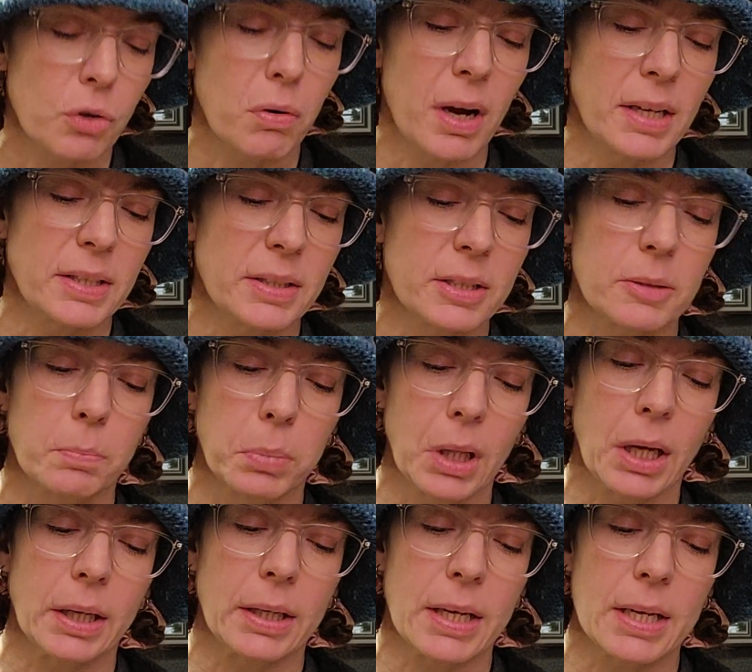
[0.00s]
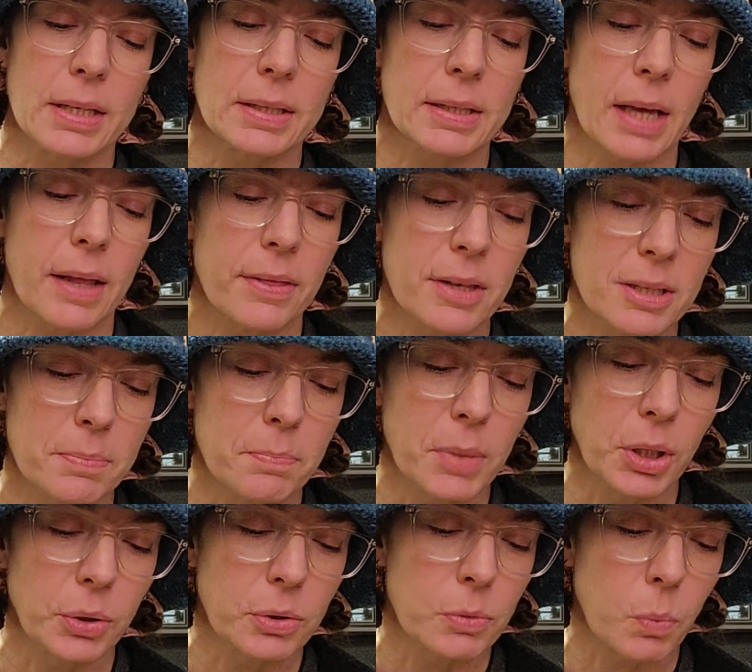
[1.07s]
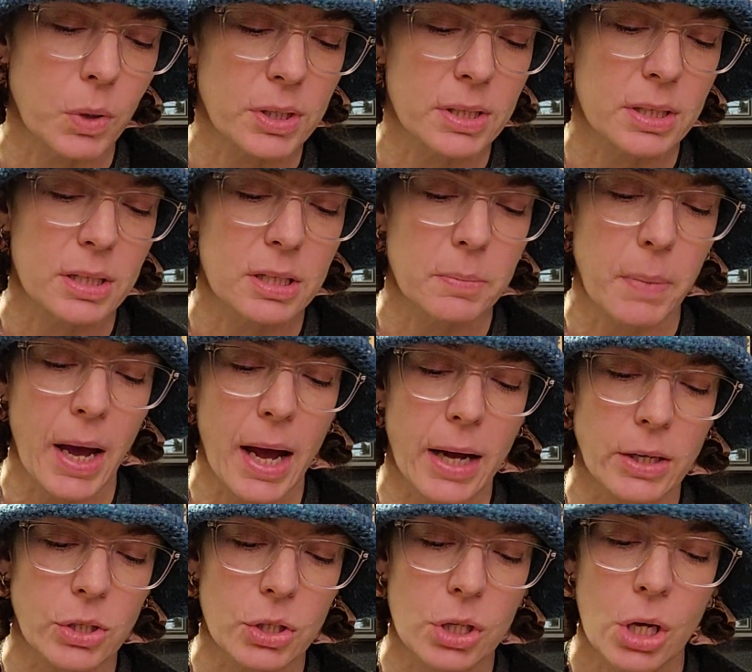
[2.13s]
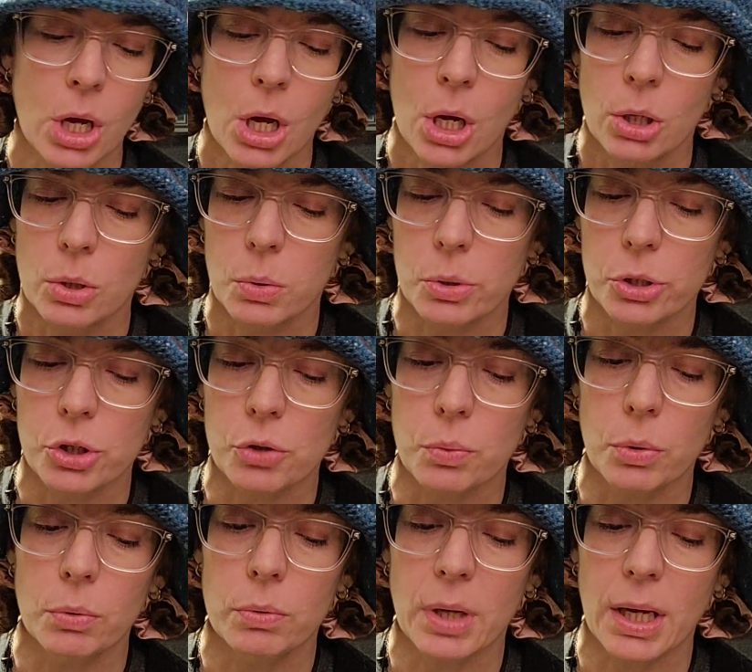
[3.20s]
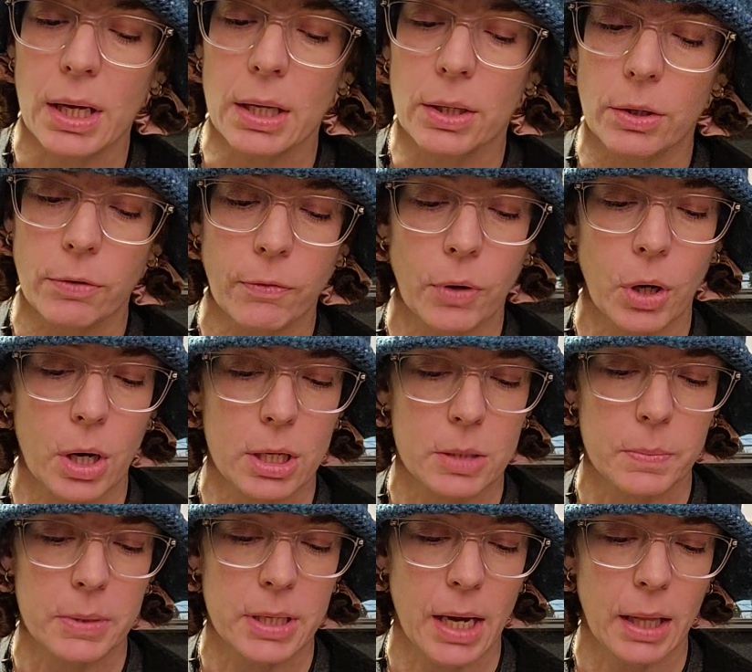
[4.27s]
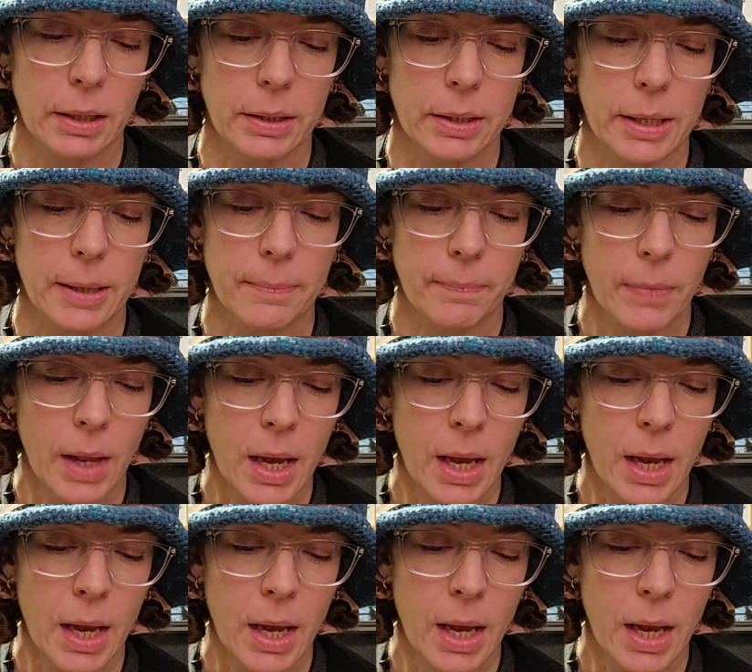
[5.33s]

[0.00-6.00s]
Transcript: Christ's blood, he said, this miller was dispatched to a shrewd end for hospitality.